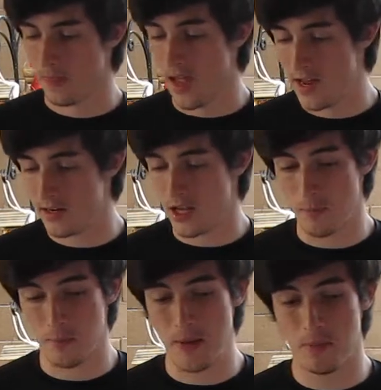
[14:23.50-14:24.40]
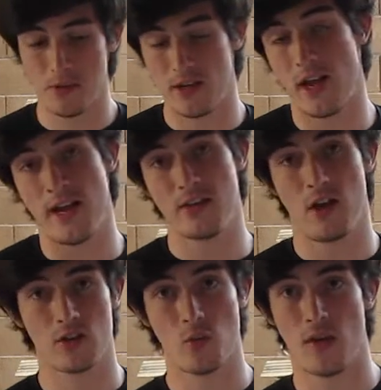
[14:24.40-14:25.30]
And a couple people that I
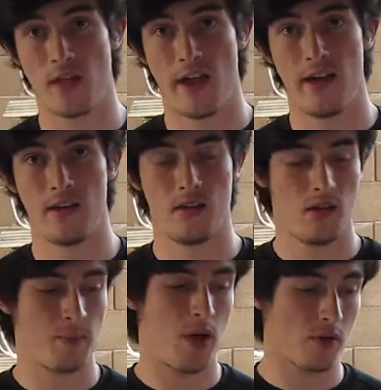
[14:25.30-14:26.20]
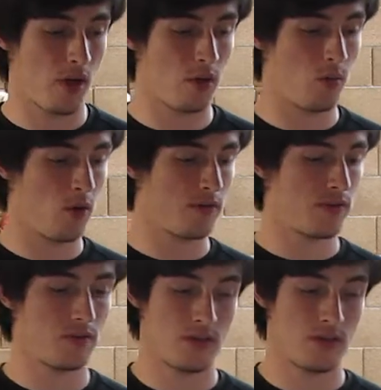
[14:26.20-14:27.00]
talked to online about color morphs,